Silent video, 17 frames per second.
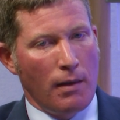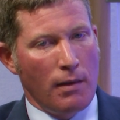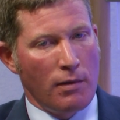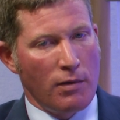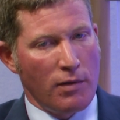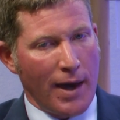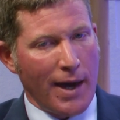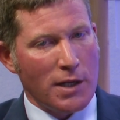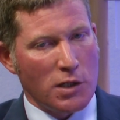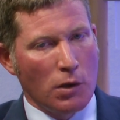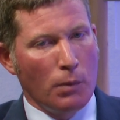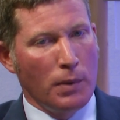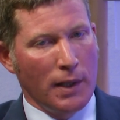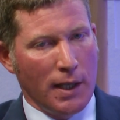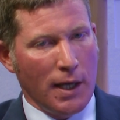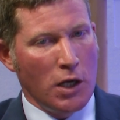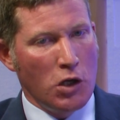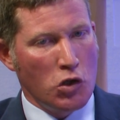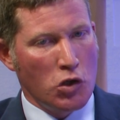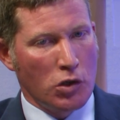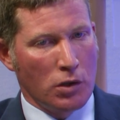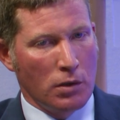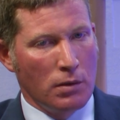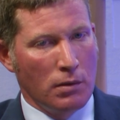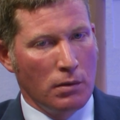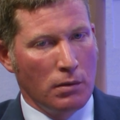that
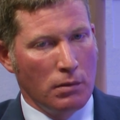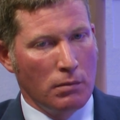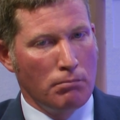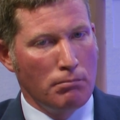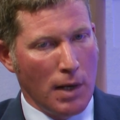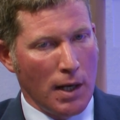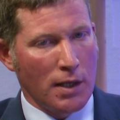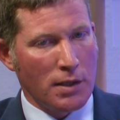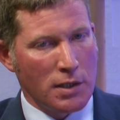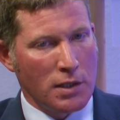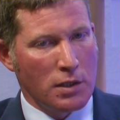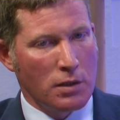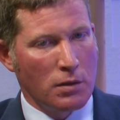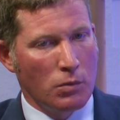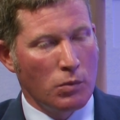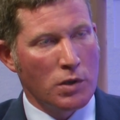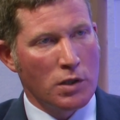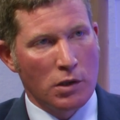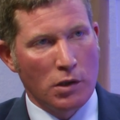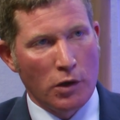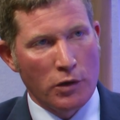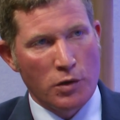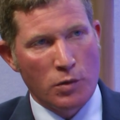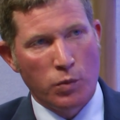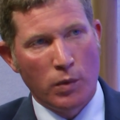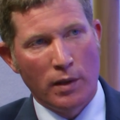obligation was at
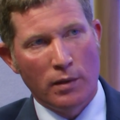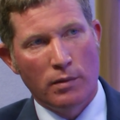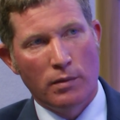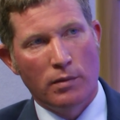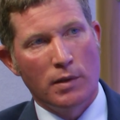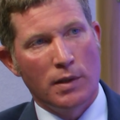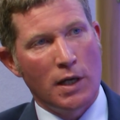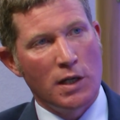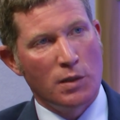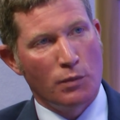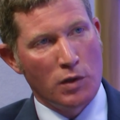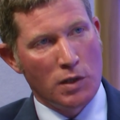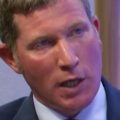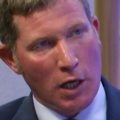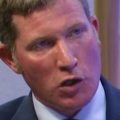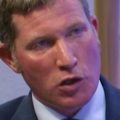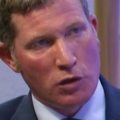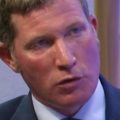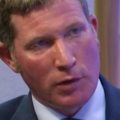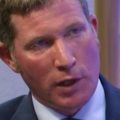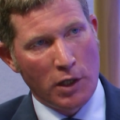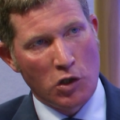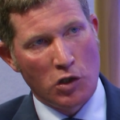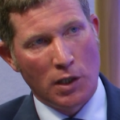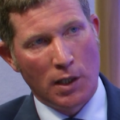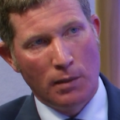odds with the data protection
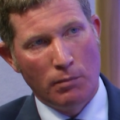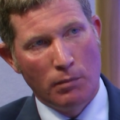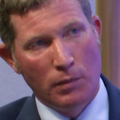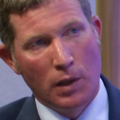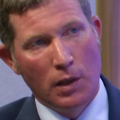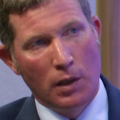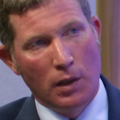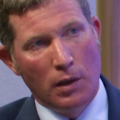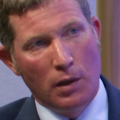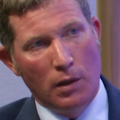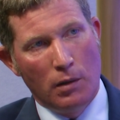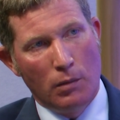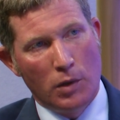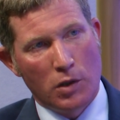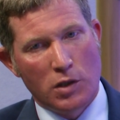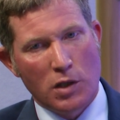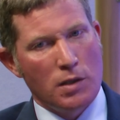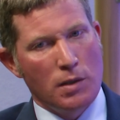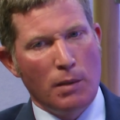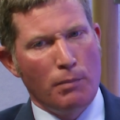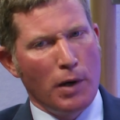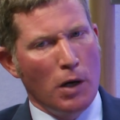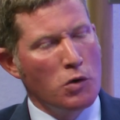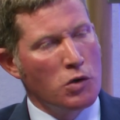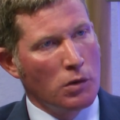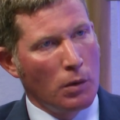regime, which doesn't
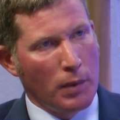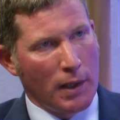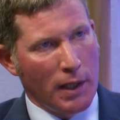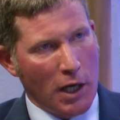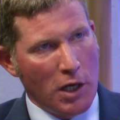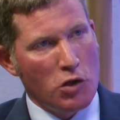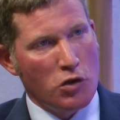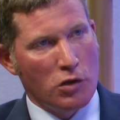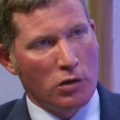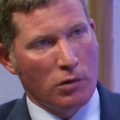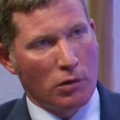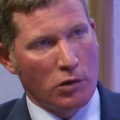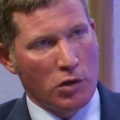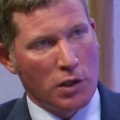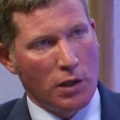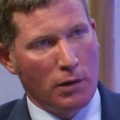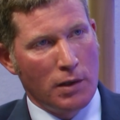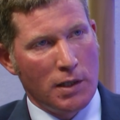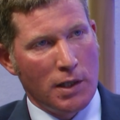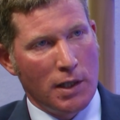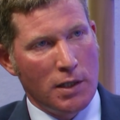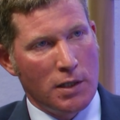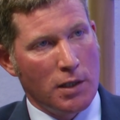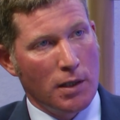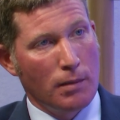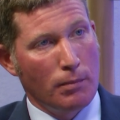impose an obligation on sharing
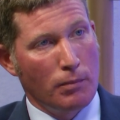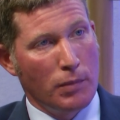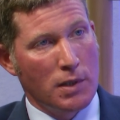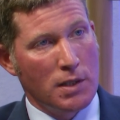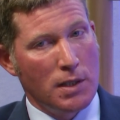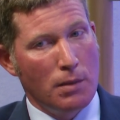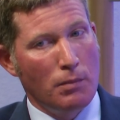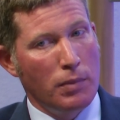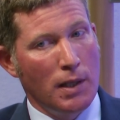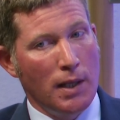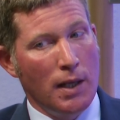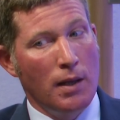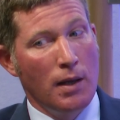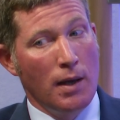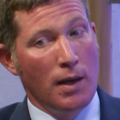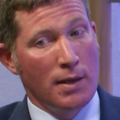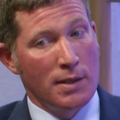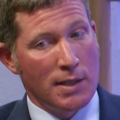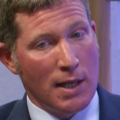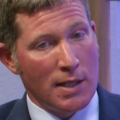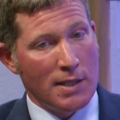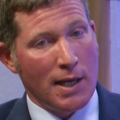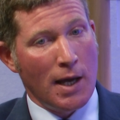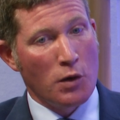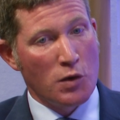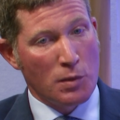data, but simply
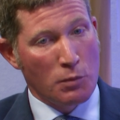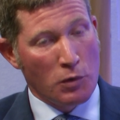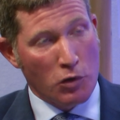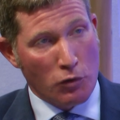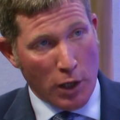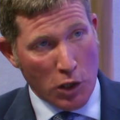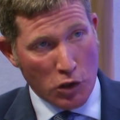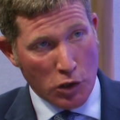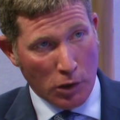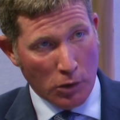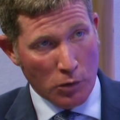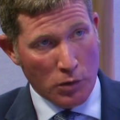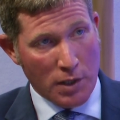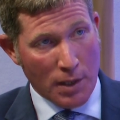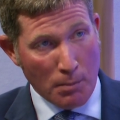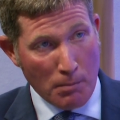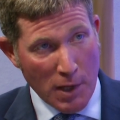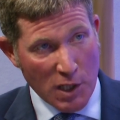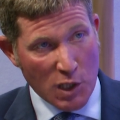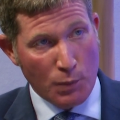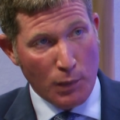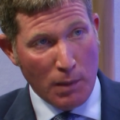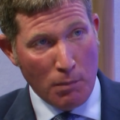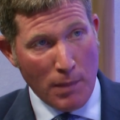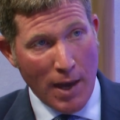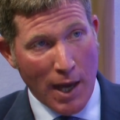sets out some thresholds that must
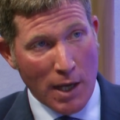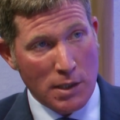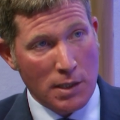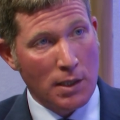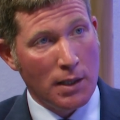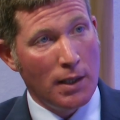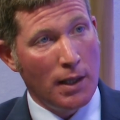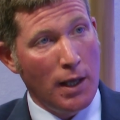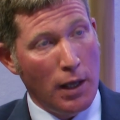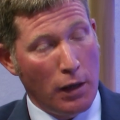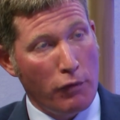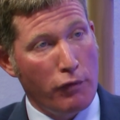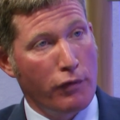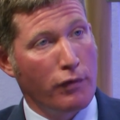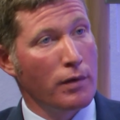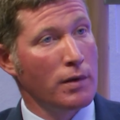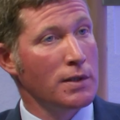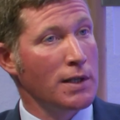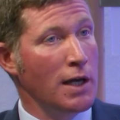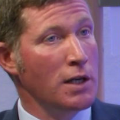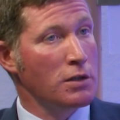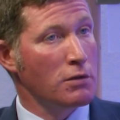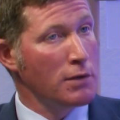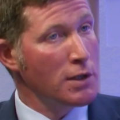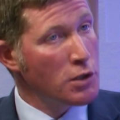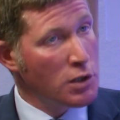be met if
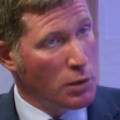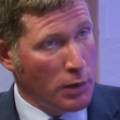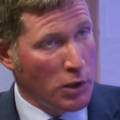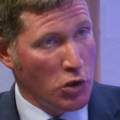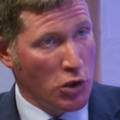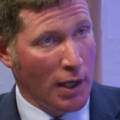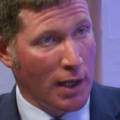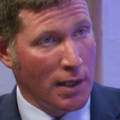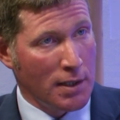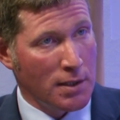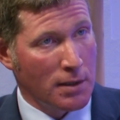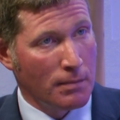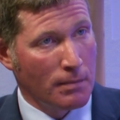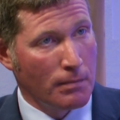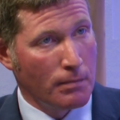data is to be shared.